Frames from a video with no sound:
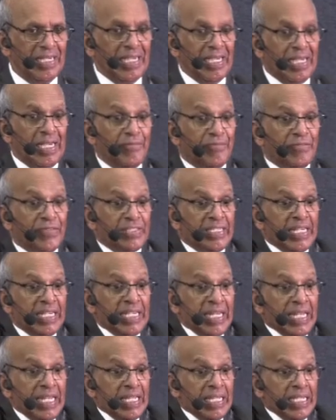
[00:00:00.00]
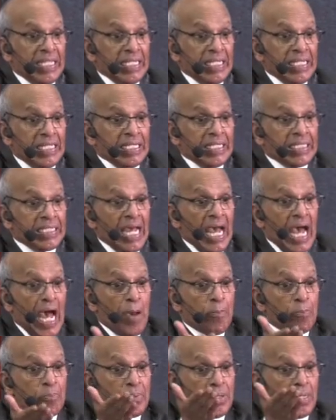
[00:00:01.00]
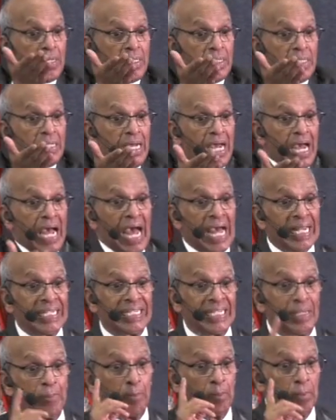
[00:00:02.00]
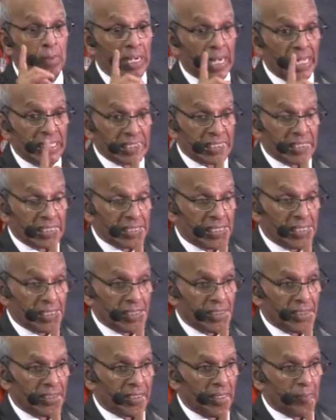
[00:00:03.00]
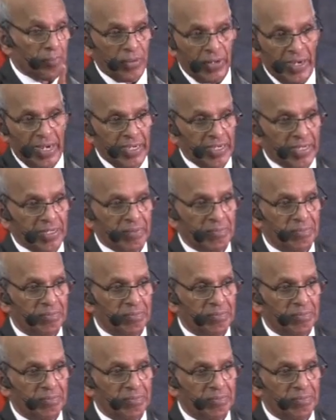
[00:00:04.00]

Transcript: Lifted it up and he blessed the bread.